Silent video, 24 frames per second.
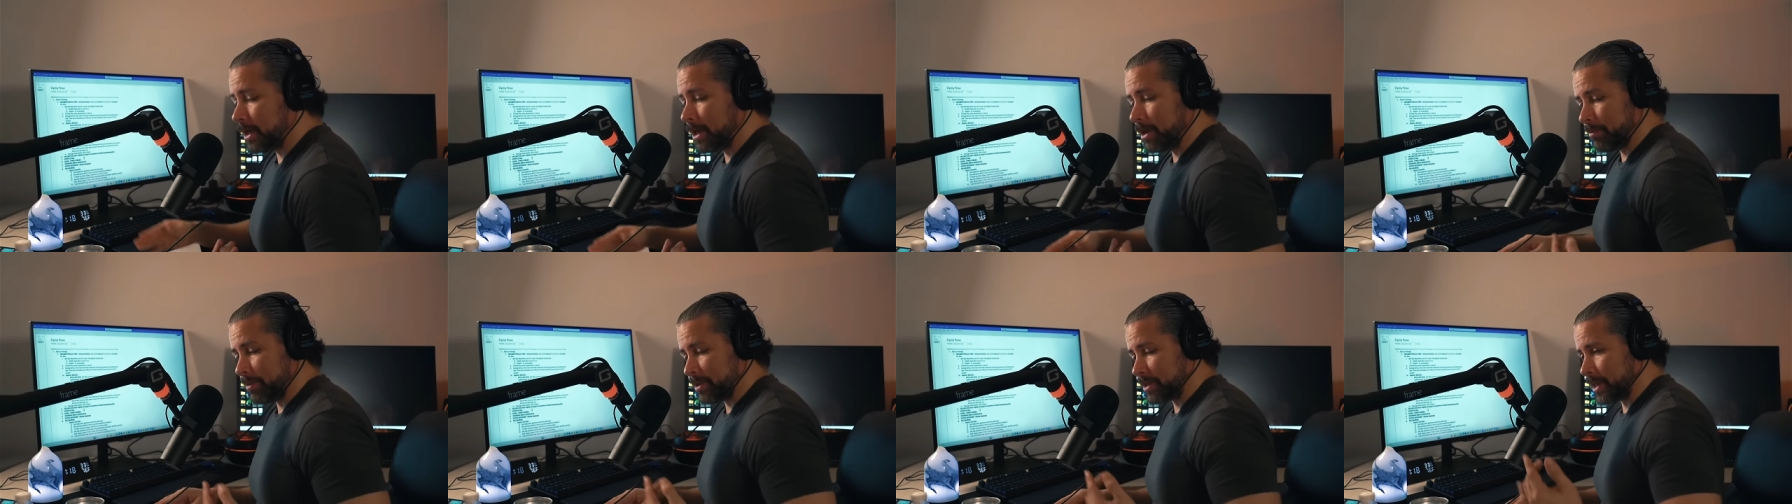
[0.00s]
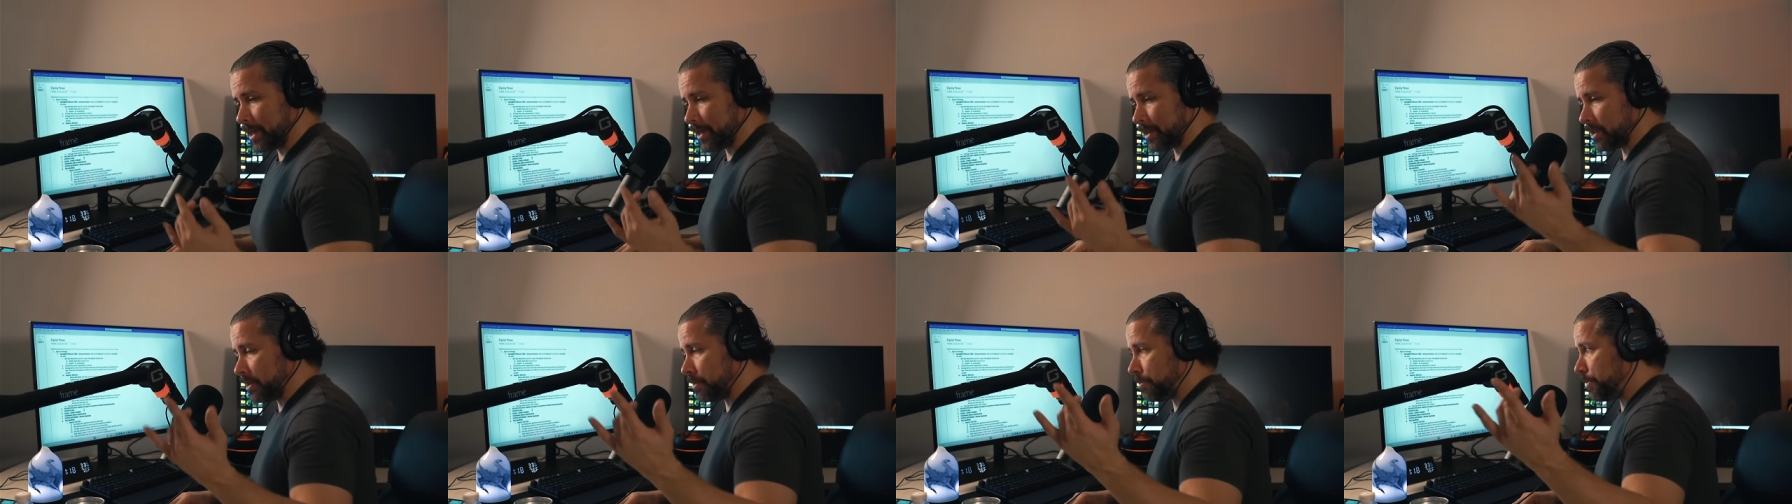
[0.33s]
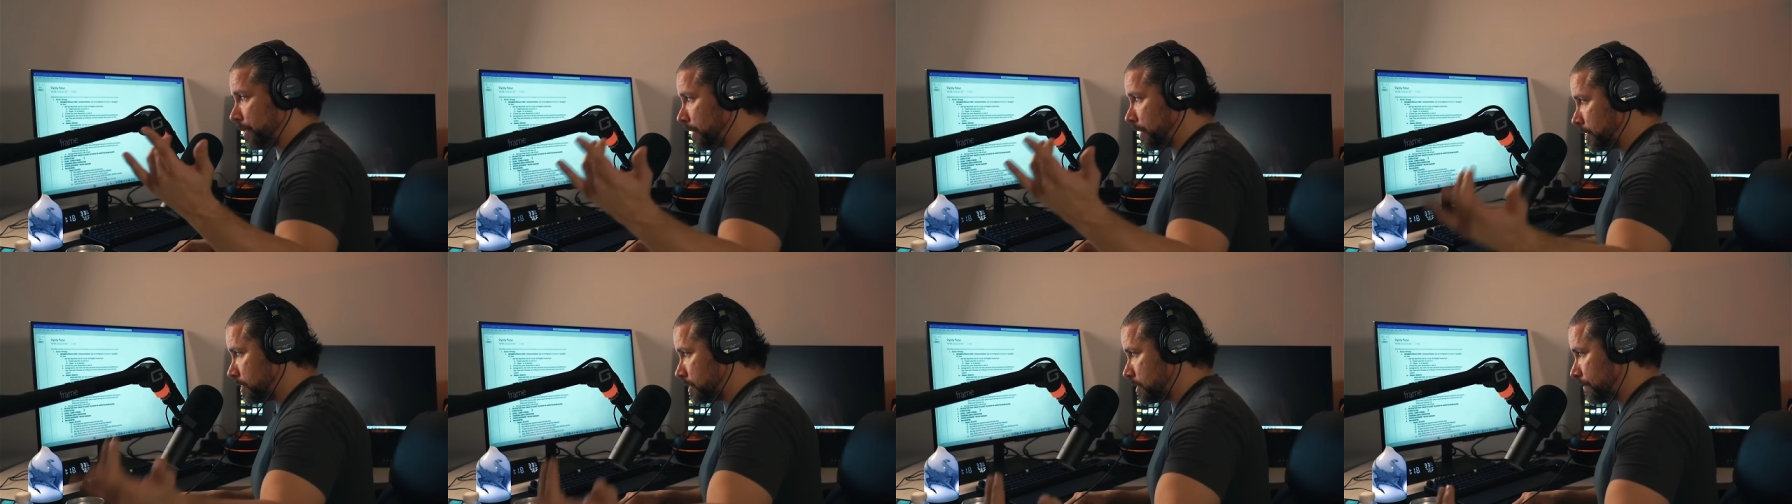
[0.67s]
We take the
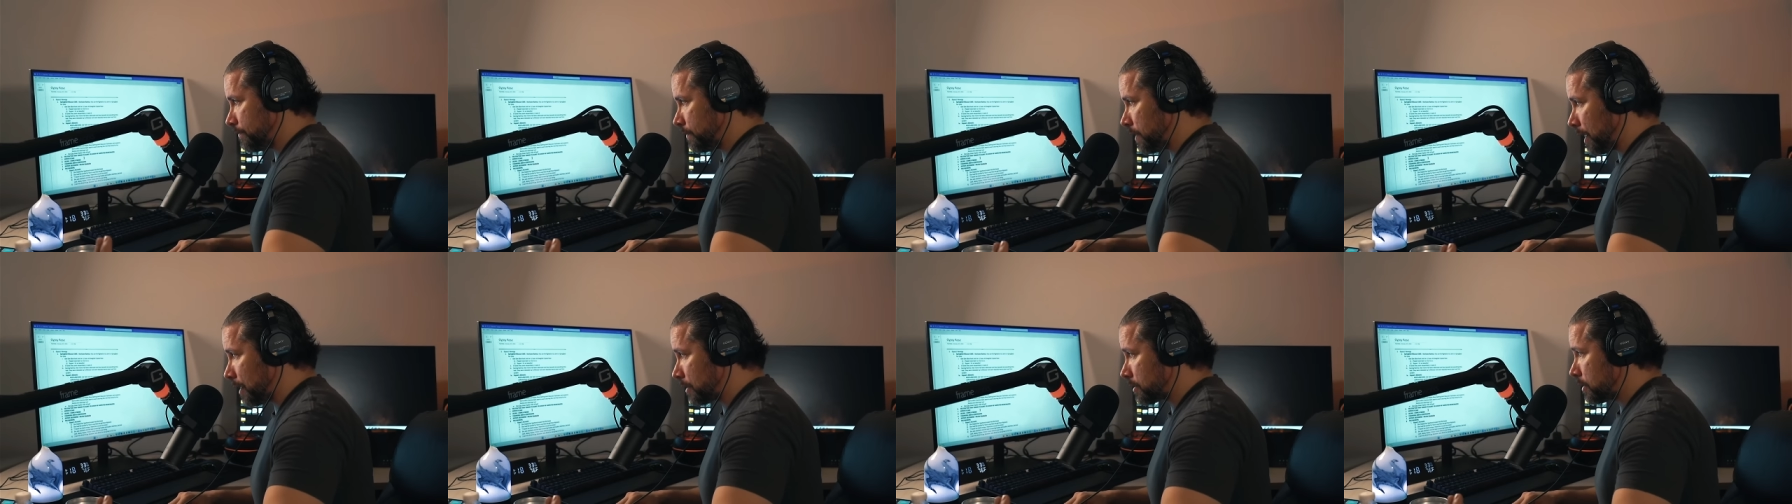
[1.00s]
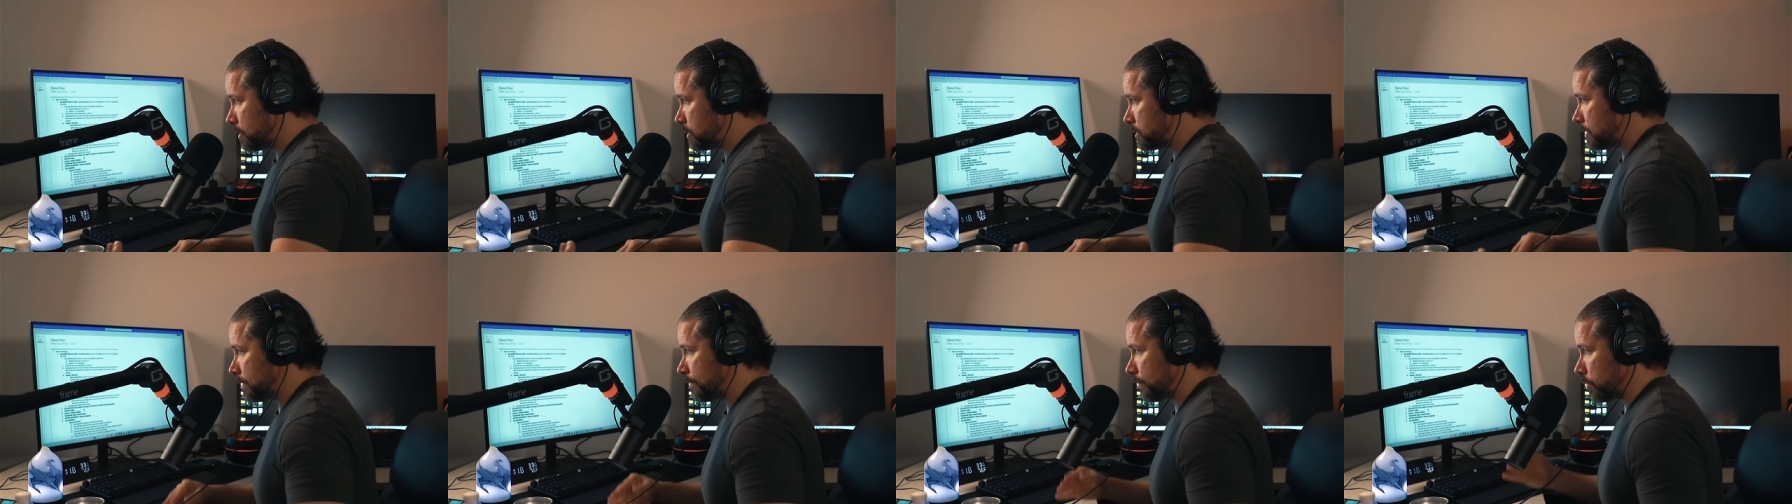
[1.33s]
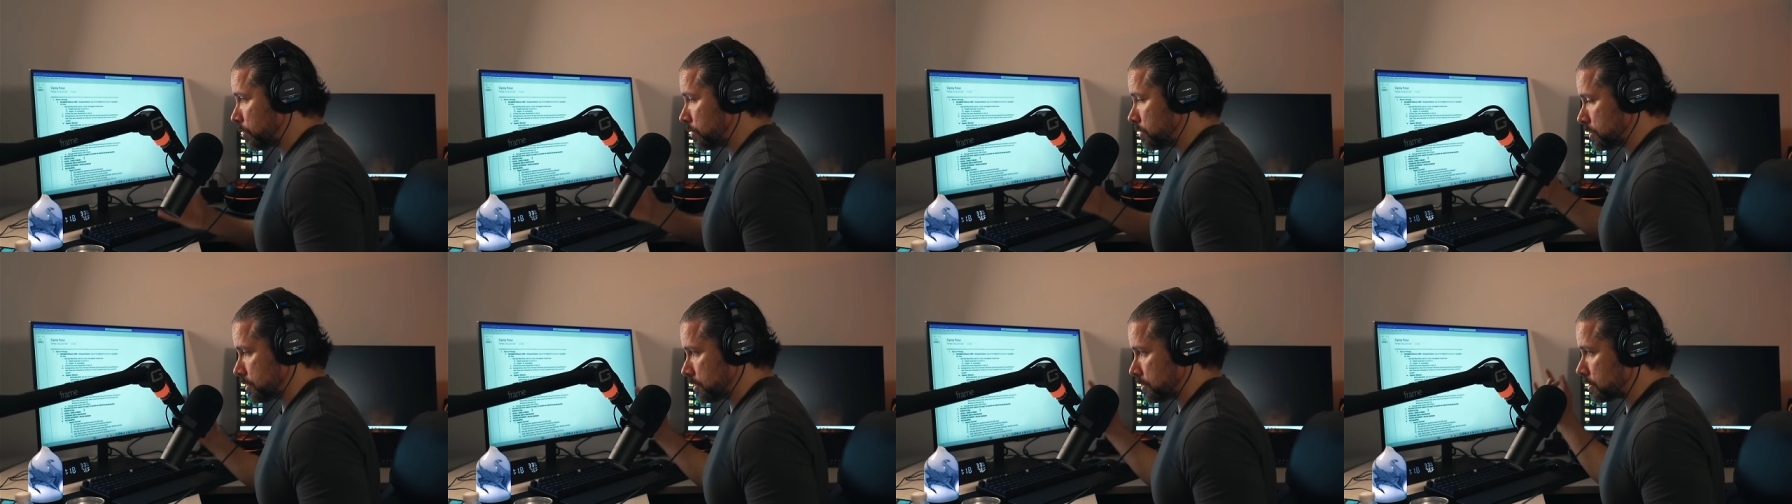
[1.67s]
opinions of doctors, and of
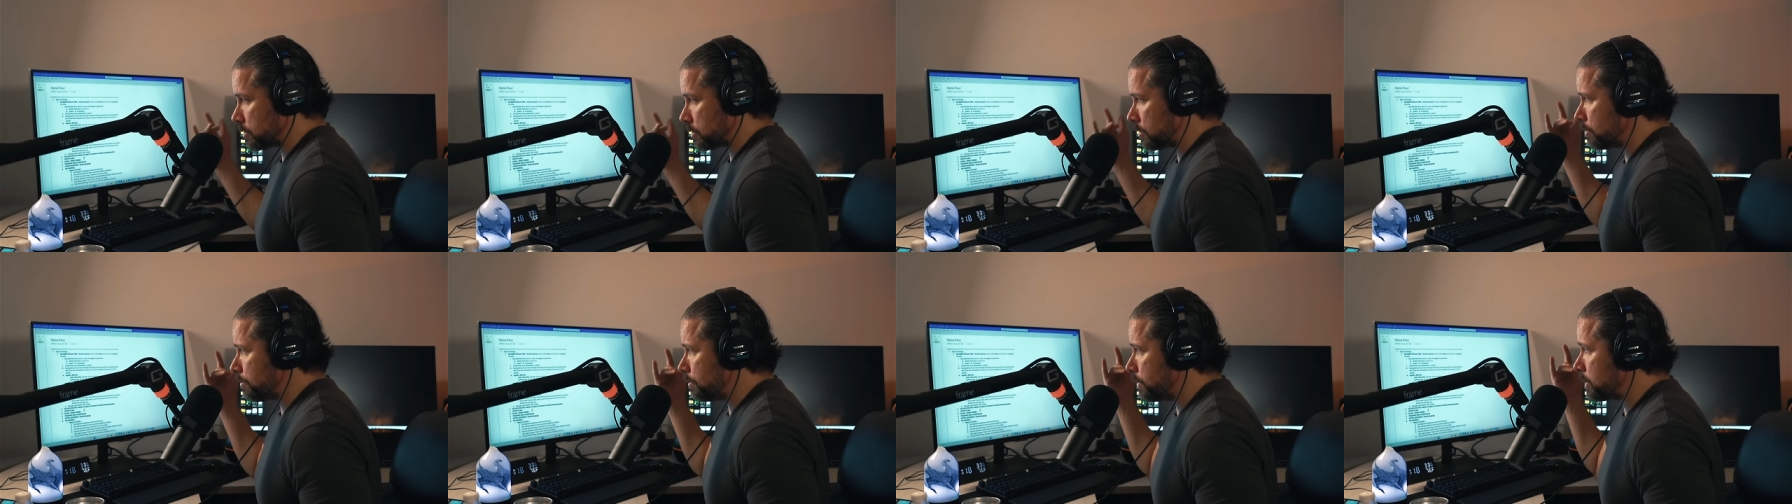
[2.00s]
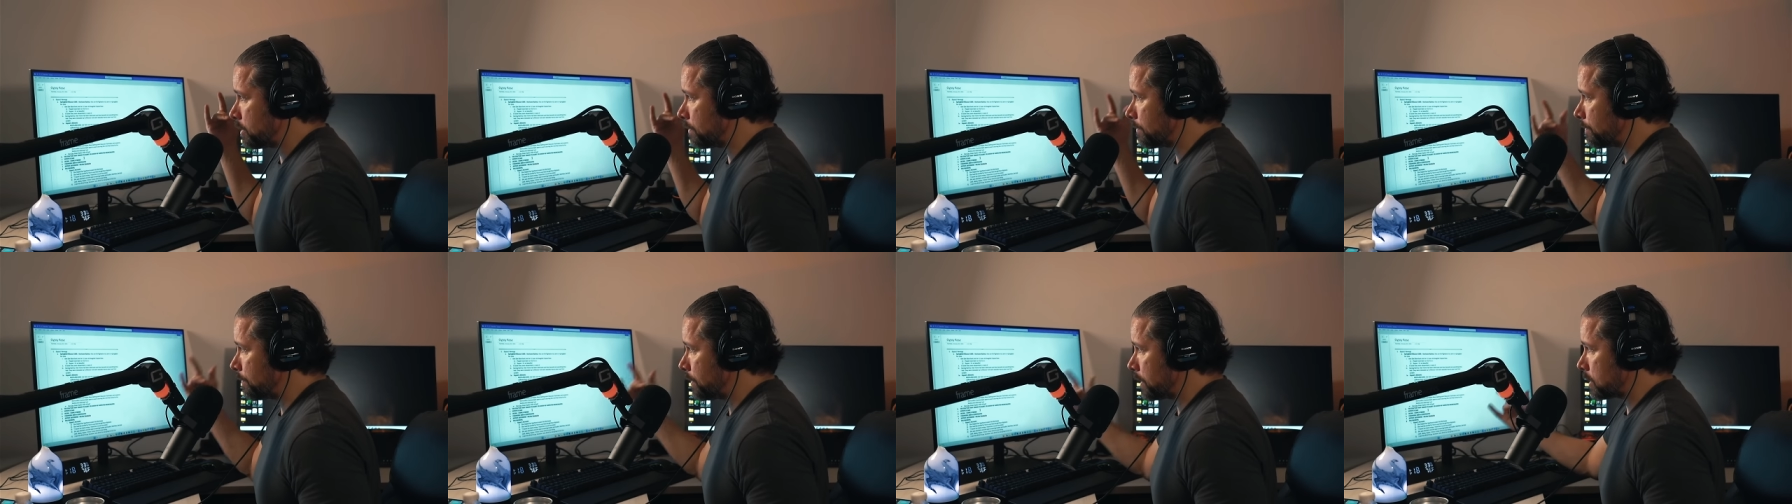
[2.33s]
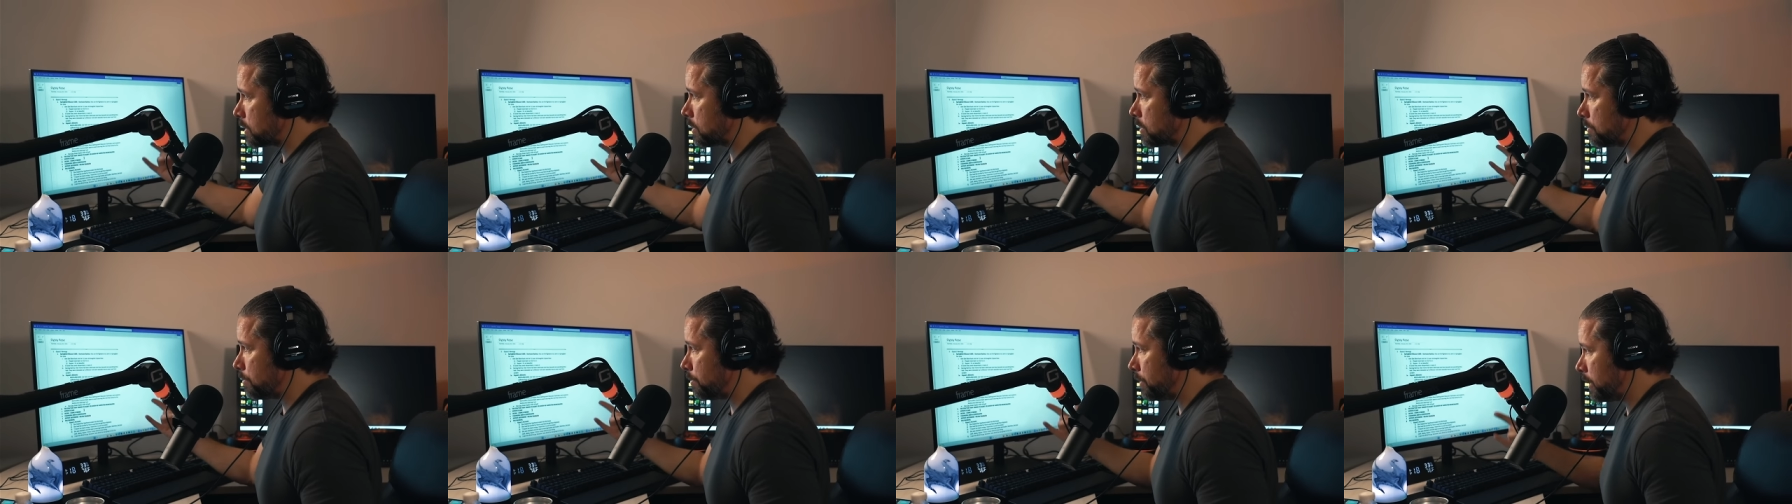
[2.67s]
course, there's going to be
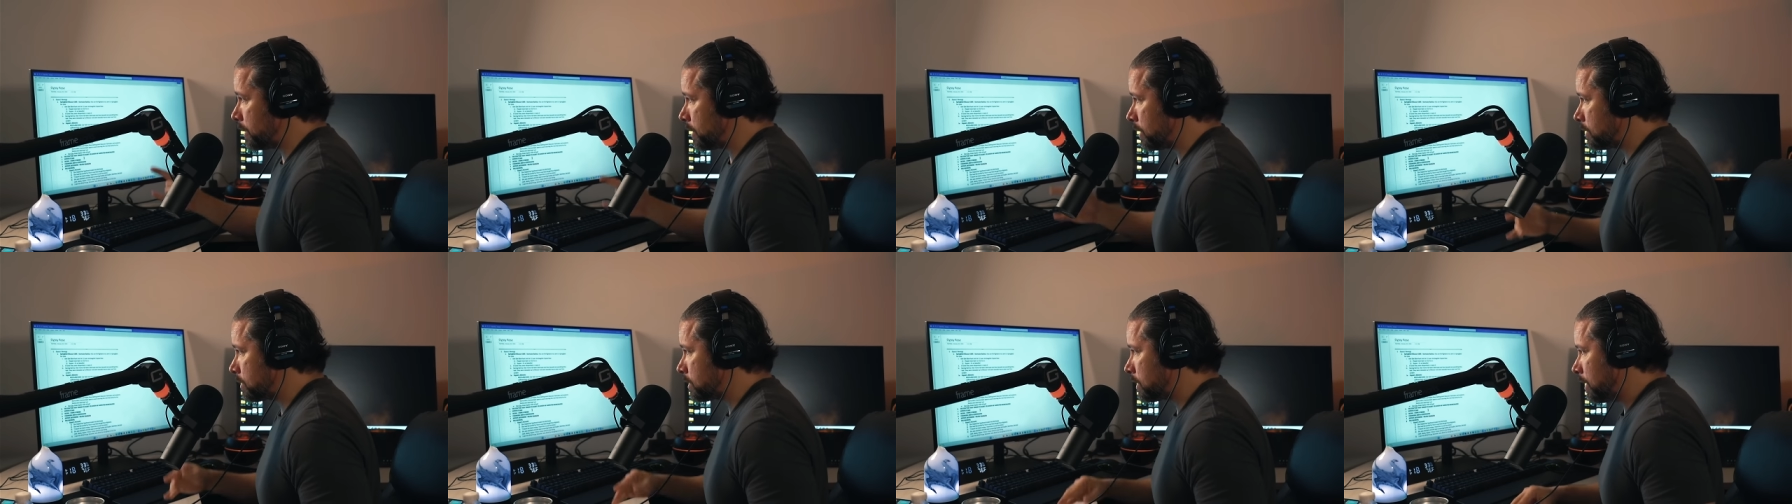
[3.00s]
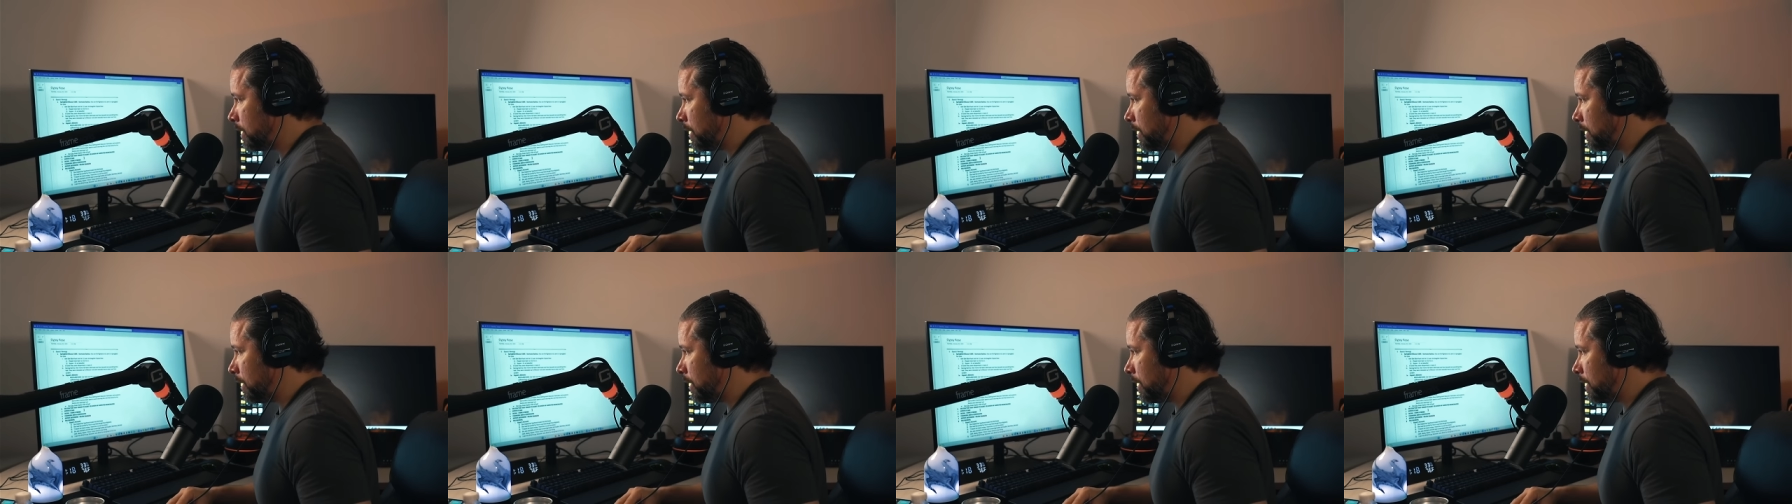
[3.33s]
conflicting opinions.